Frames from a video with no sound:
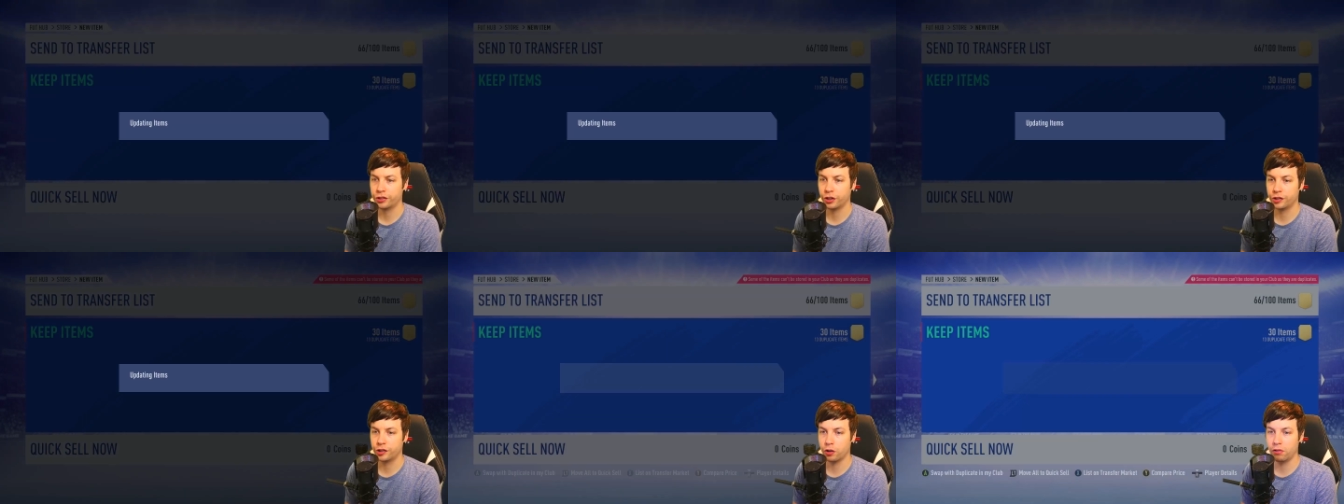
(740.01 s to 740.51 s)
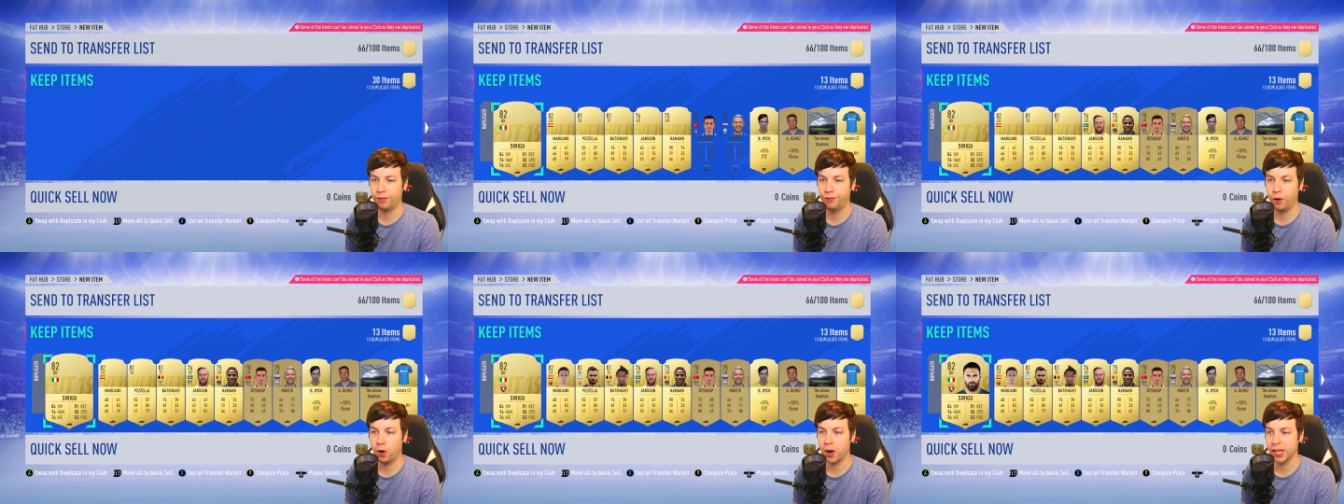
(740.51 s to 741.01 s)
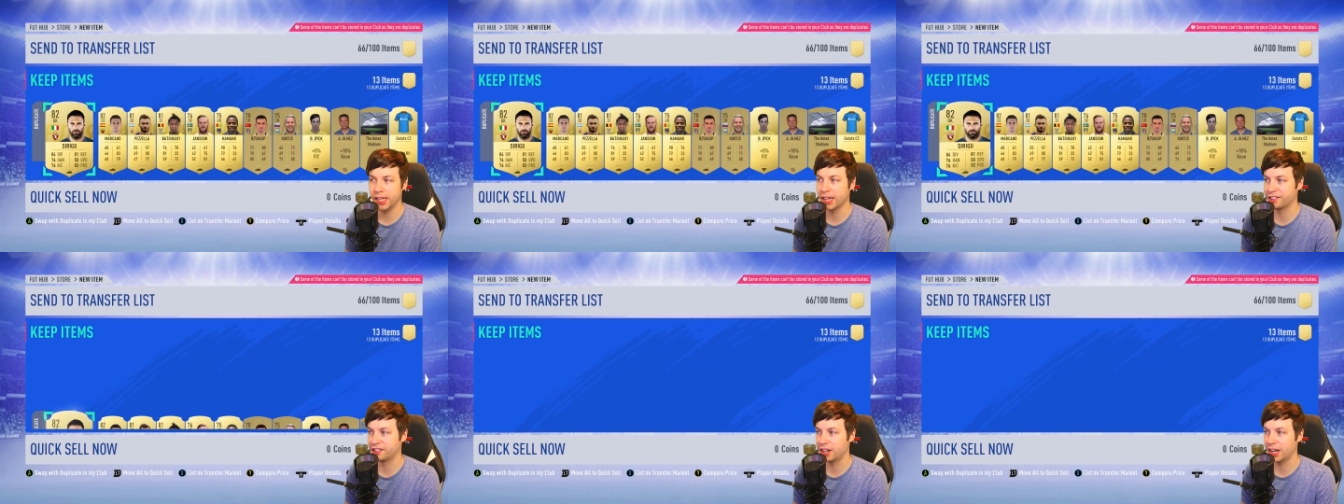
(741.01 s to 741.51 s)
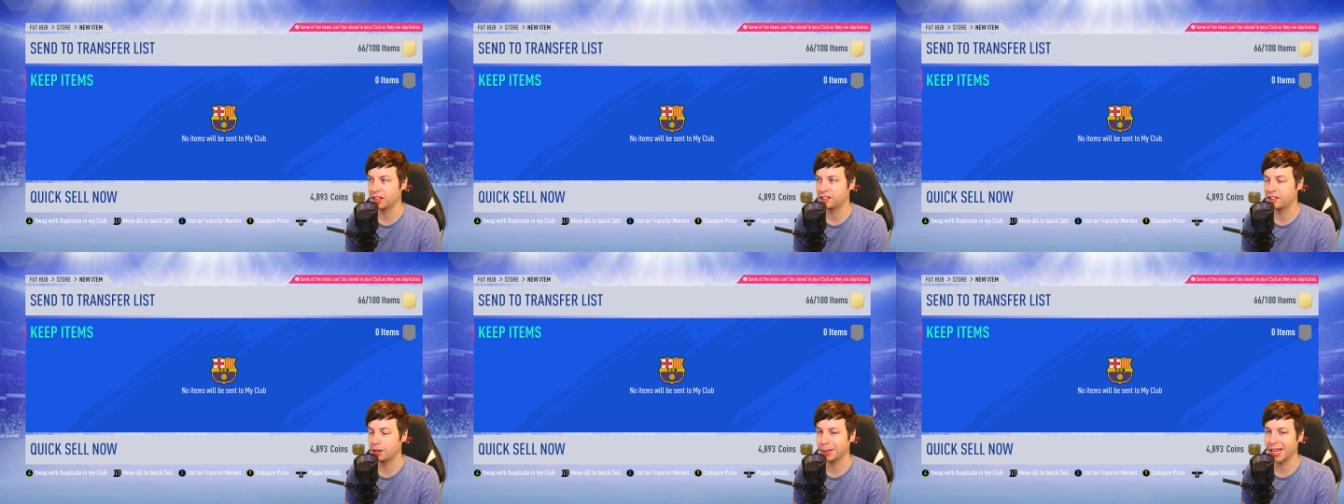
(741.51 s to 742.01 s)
Toy Story four yesterday at the cinema,